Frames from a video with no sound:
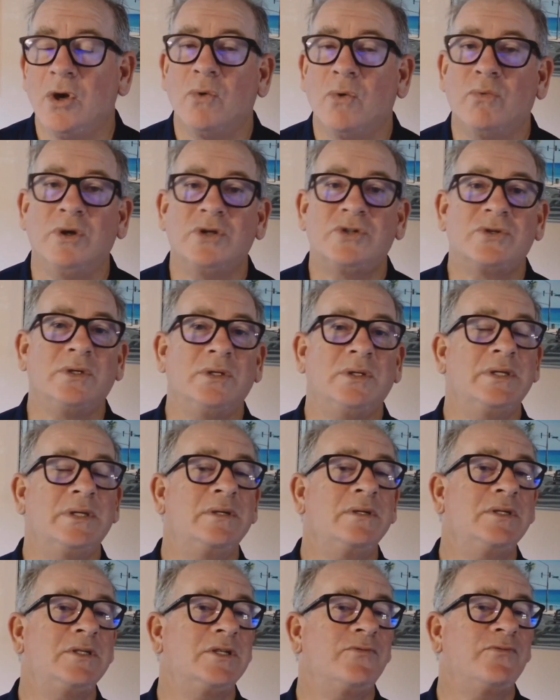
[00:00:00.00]
which are a
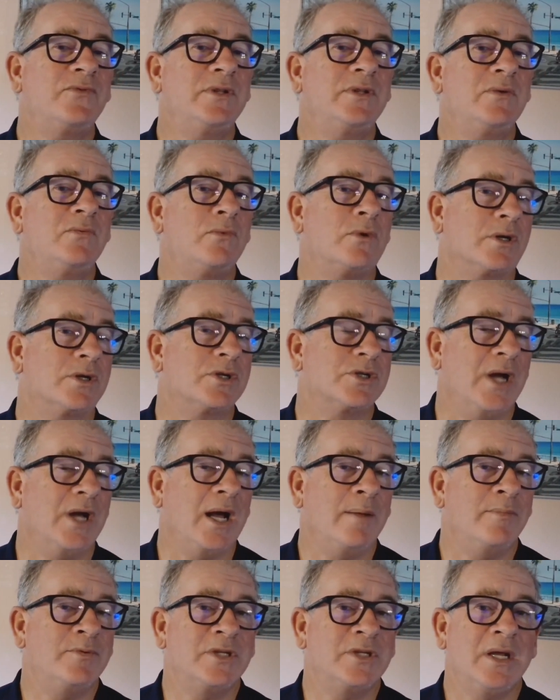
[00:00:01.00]
little different than
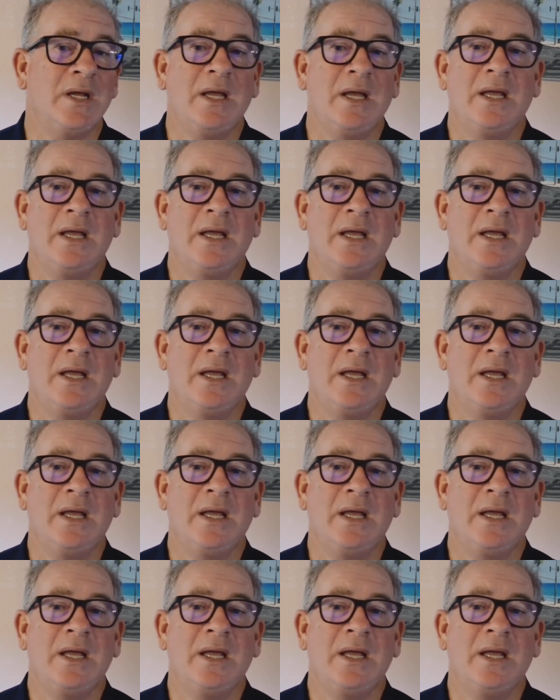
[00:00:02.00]
workshops.